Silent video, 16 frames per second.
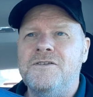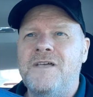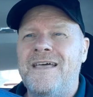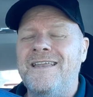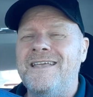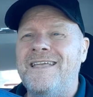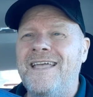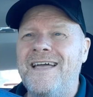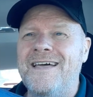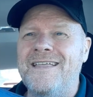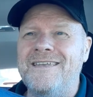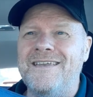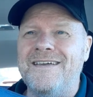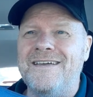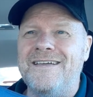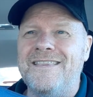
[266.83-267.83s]
And
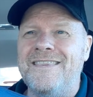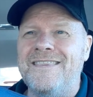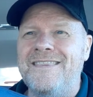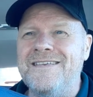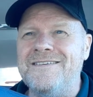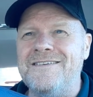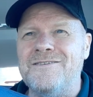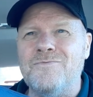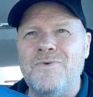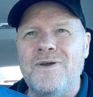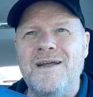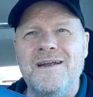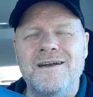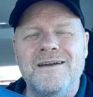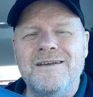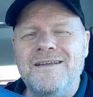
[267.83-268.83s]
again, this is
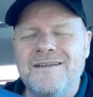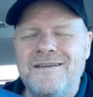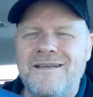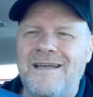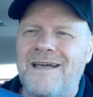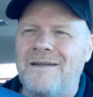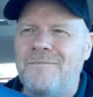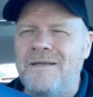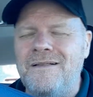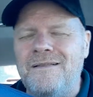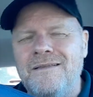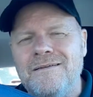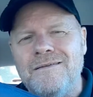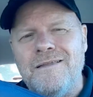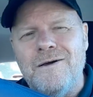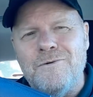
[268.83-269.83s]
where you got to be a
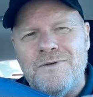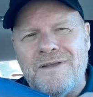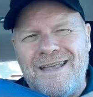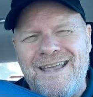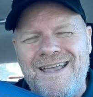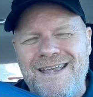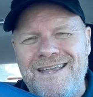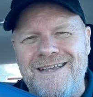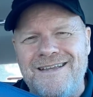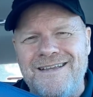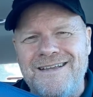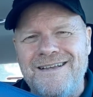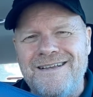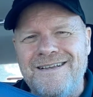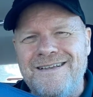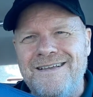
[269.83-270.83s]
little low-key.
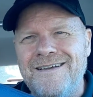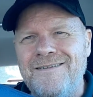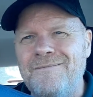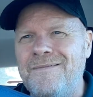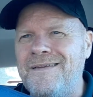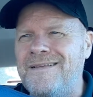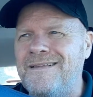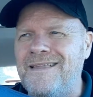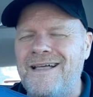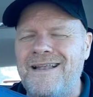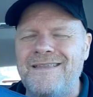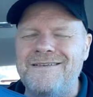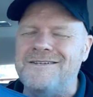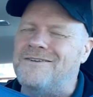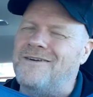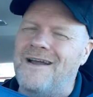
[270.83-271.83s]
I mean, a lot of
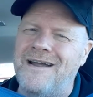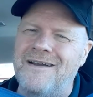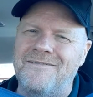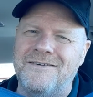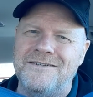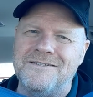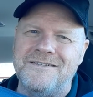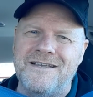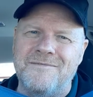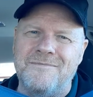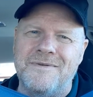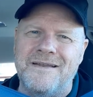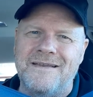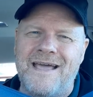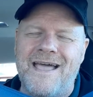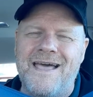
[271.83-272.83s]
these drivers, they've
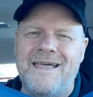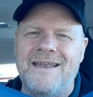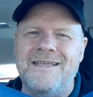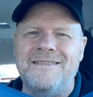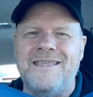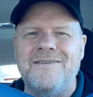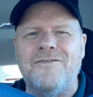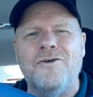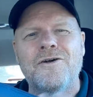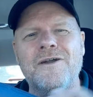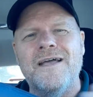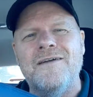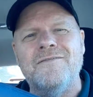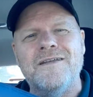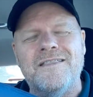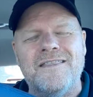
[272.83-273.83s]
been at it, they've heard
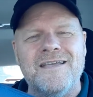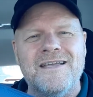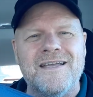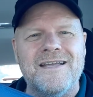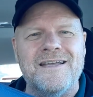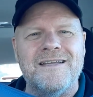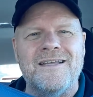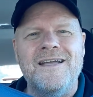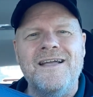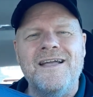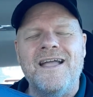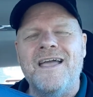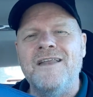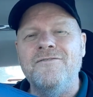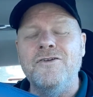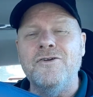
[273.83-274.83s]
everything,
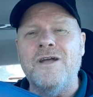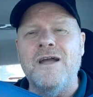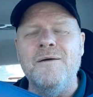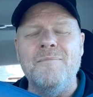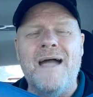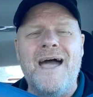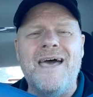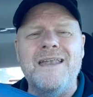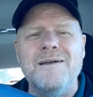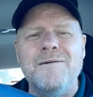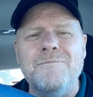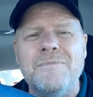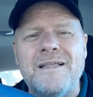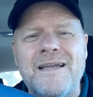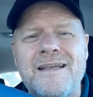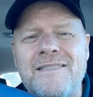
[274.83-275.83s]
and if you come at
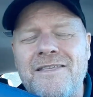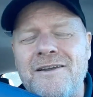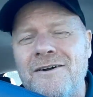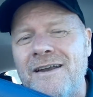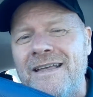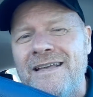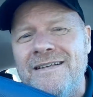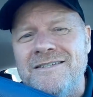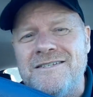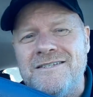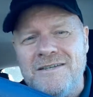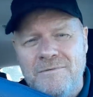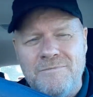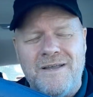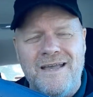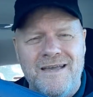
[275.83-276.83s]
them like they're in
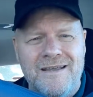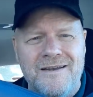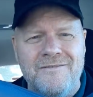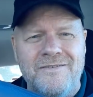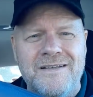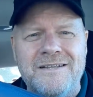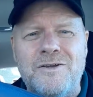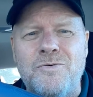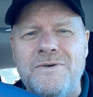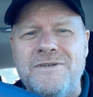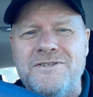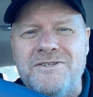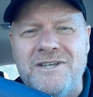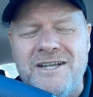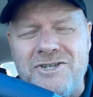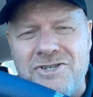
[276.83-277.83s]
some kind of
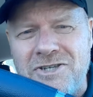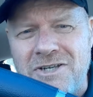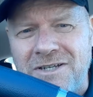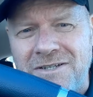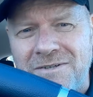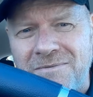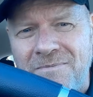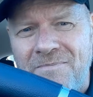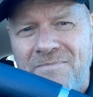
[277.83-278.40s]
inquisition,